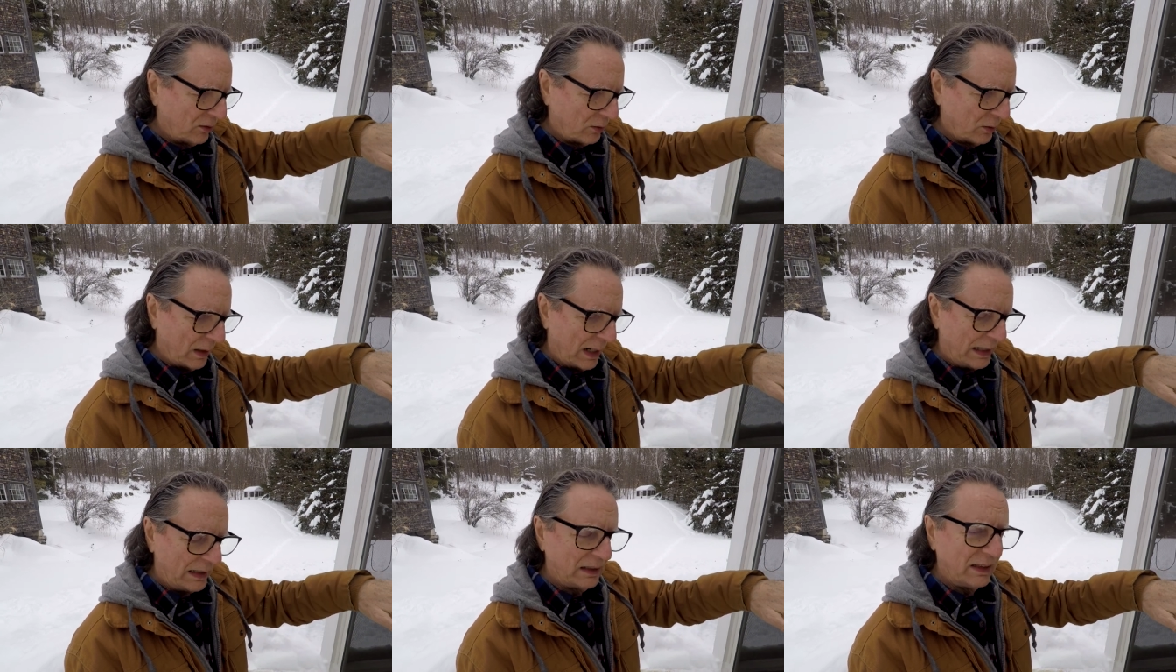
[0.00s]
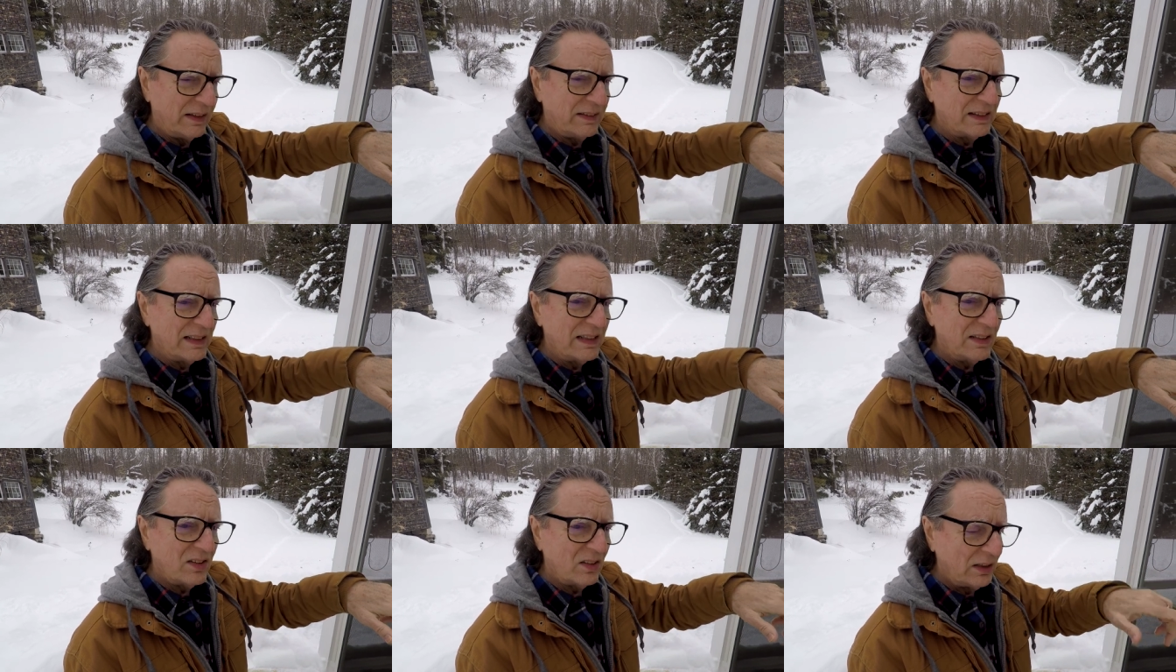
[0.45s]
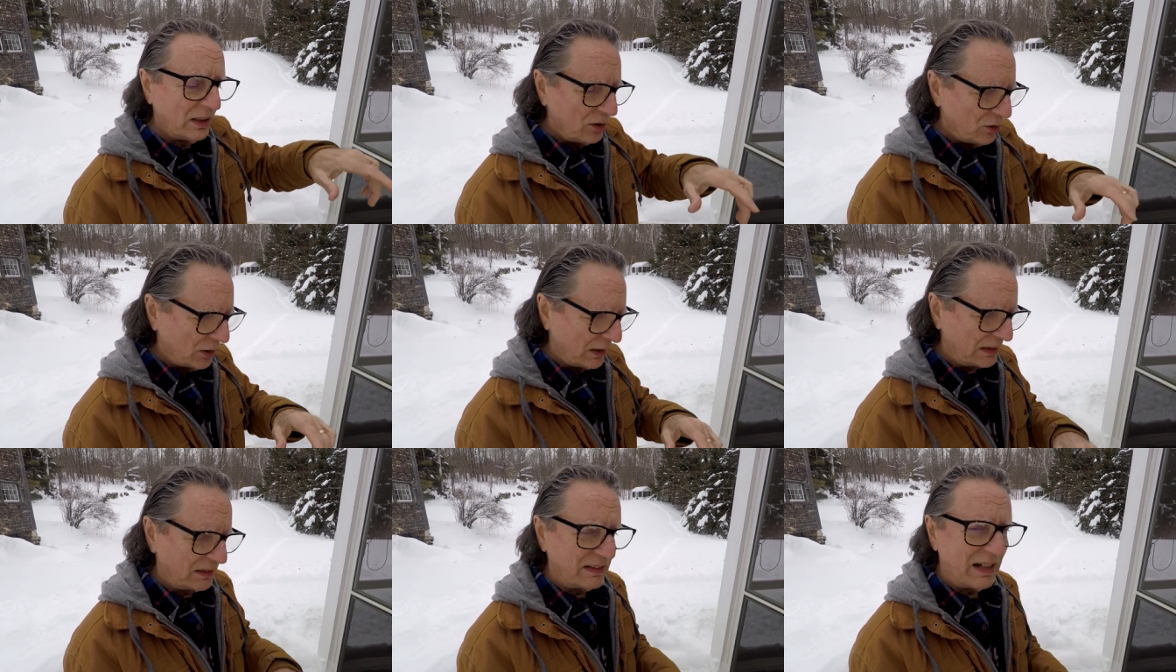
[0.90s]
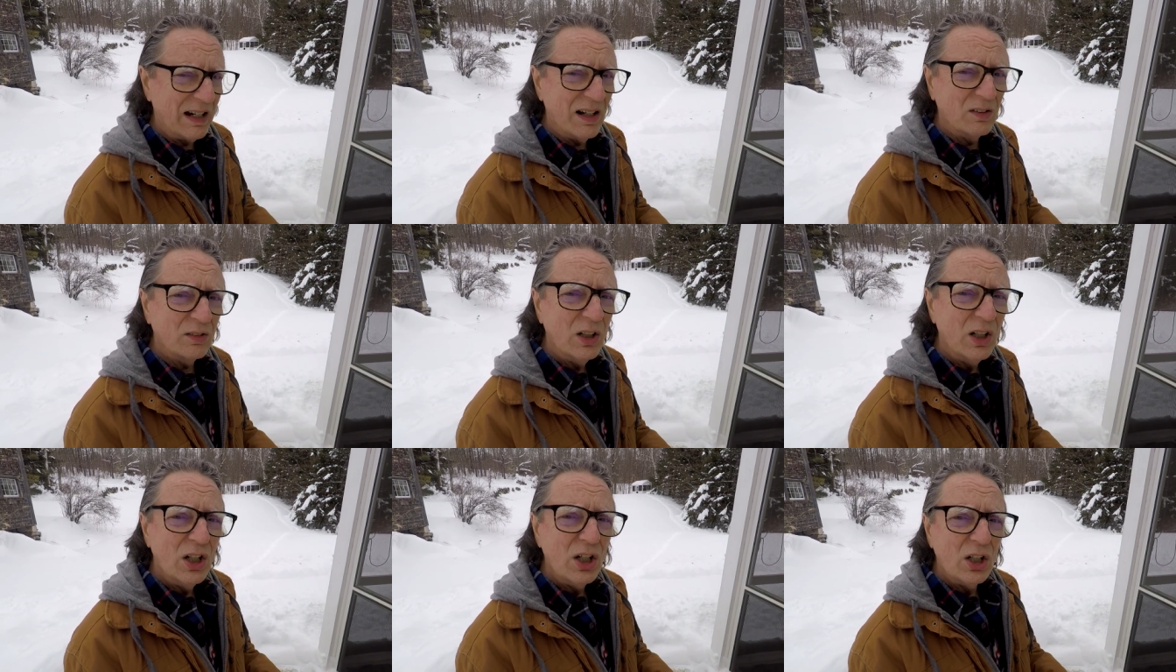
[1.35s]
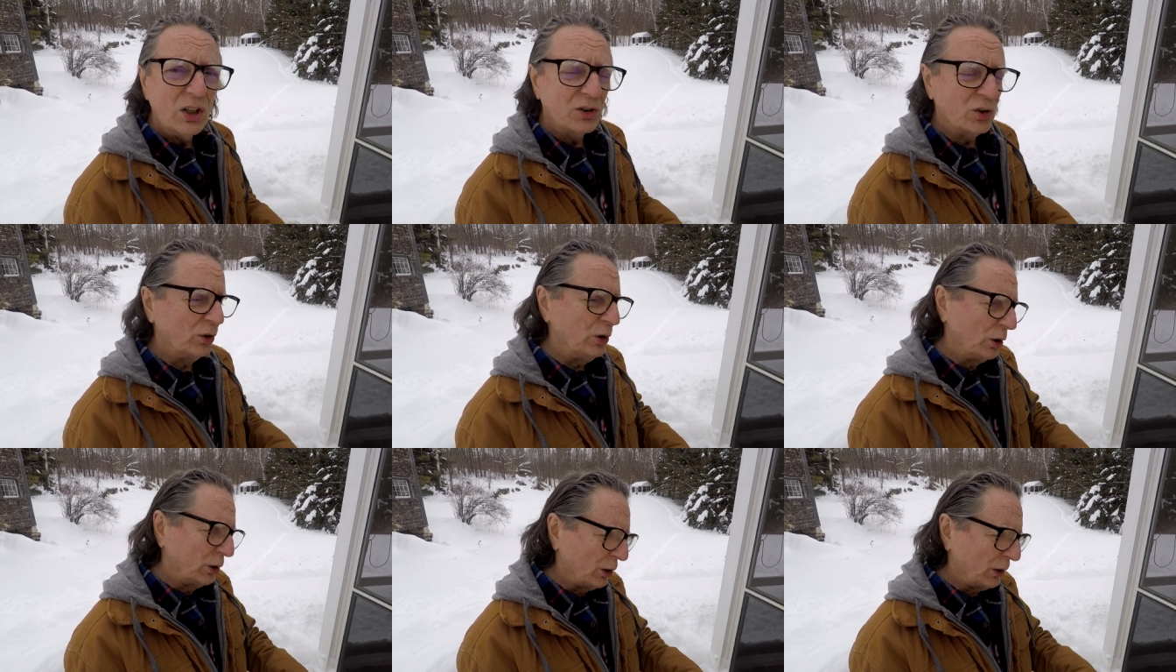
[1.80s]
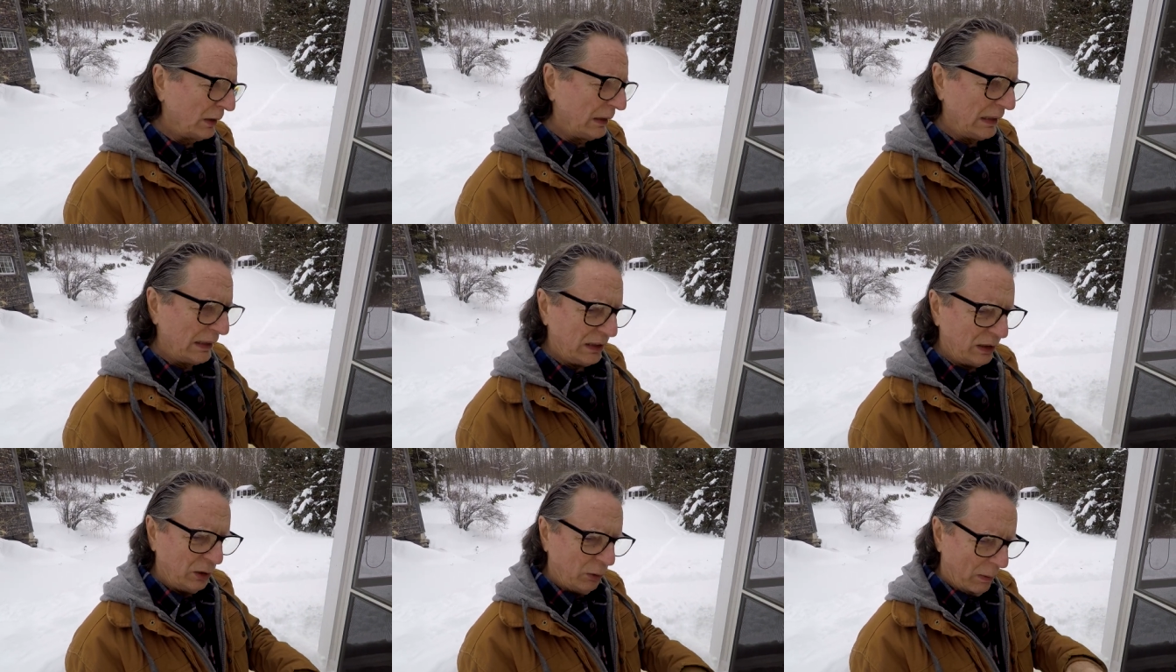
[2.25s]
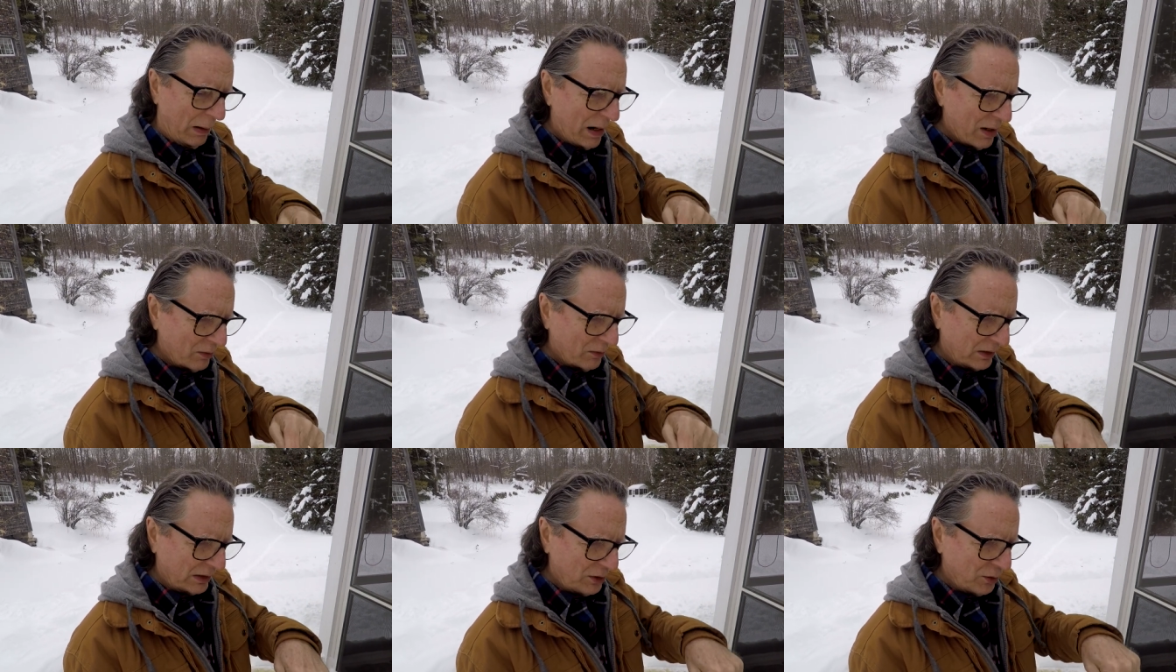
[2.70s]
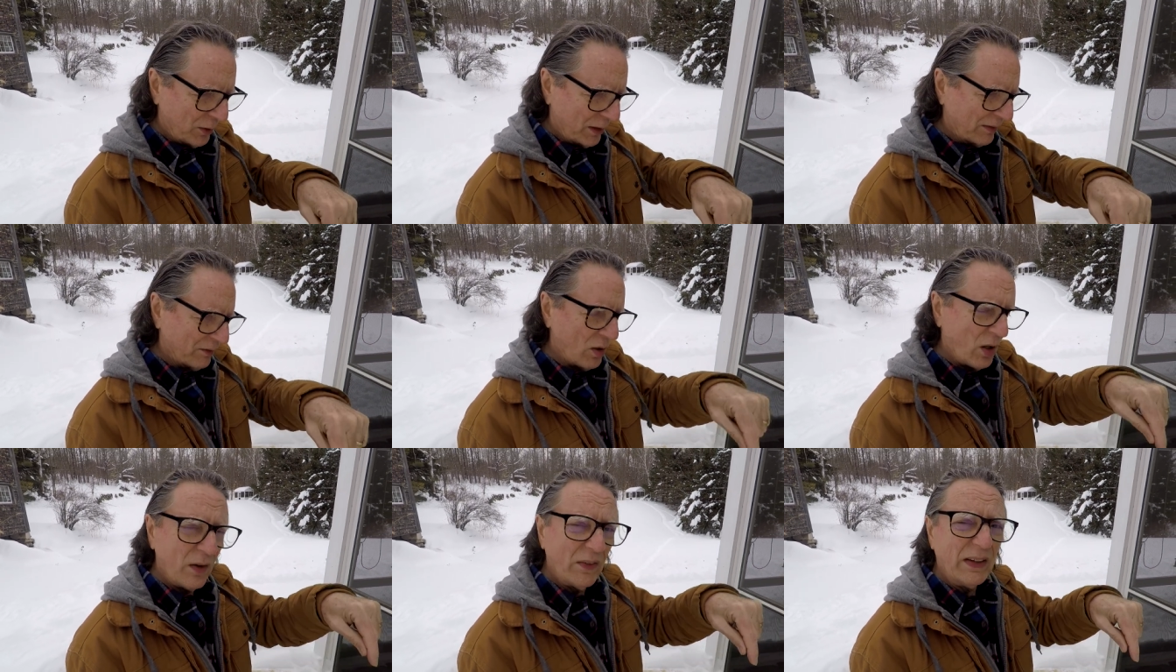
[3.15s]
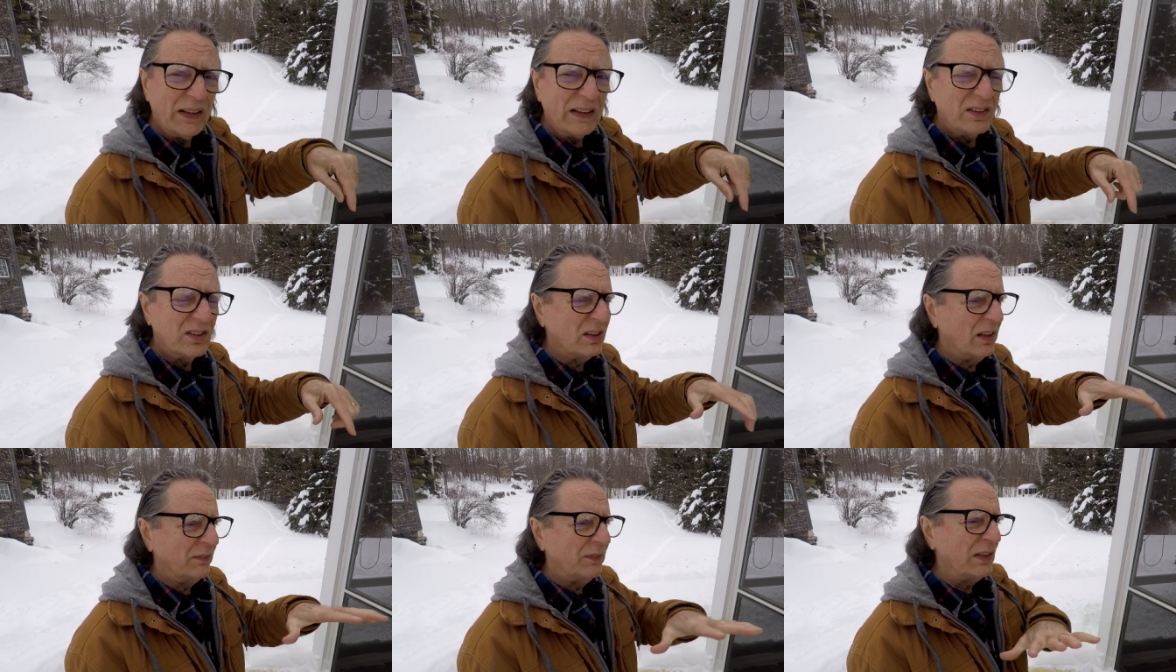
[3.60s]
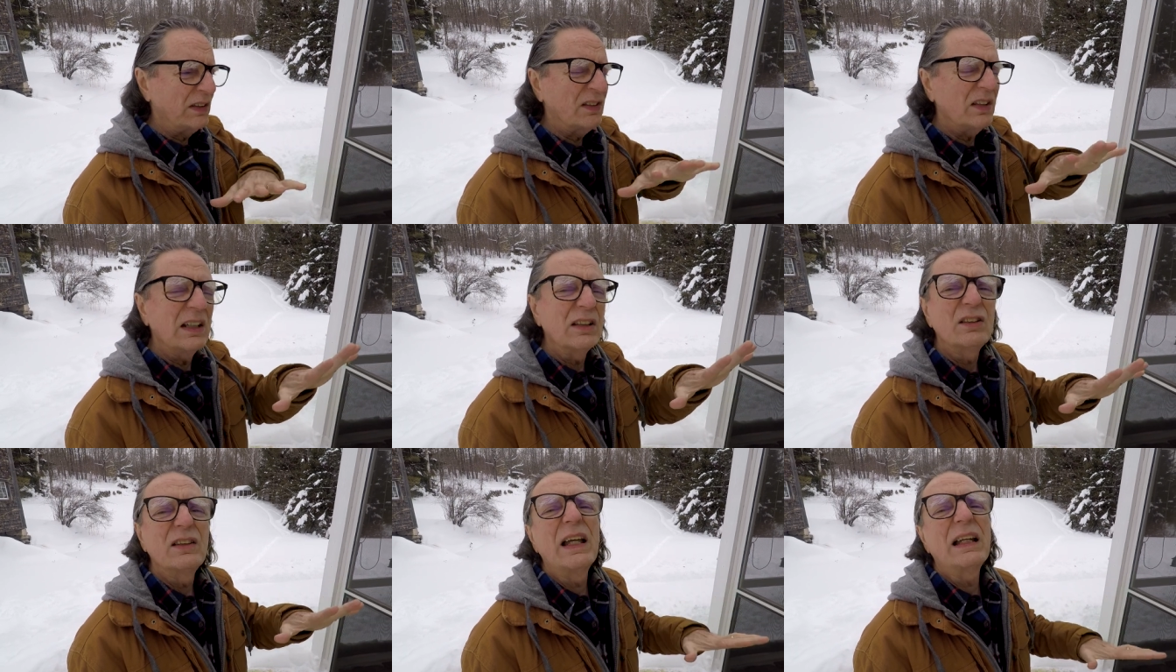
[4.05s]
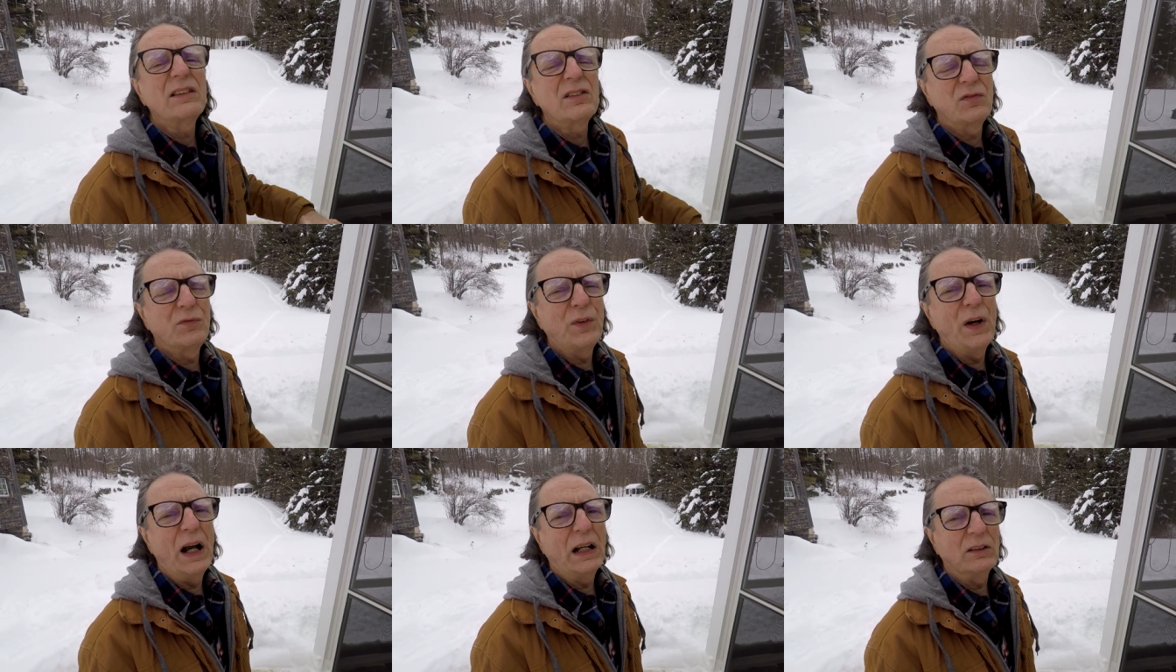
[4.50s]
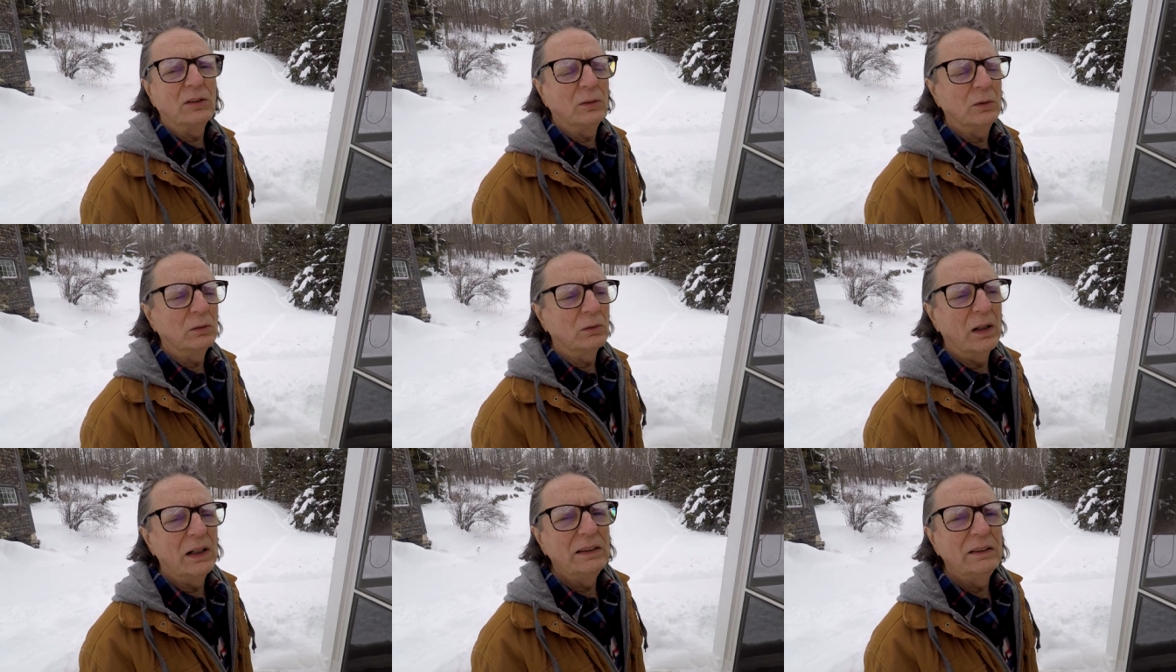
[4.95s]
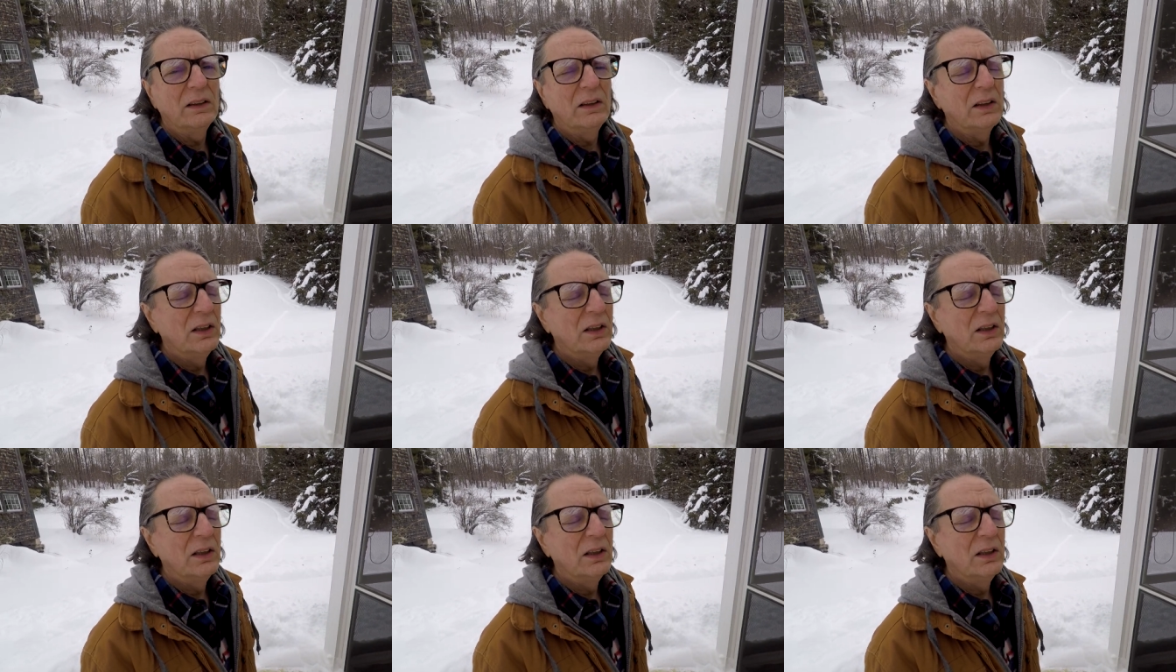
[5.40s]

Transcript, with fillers: craggly things and then you get down so you're looking at the ground and you have all that stuff. It's it, that's fractal, right?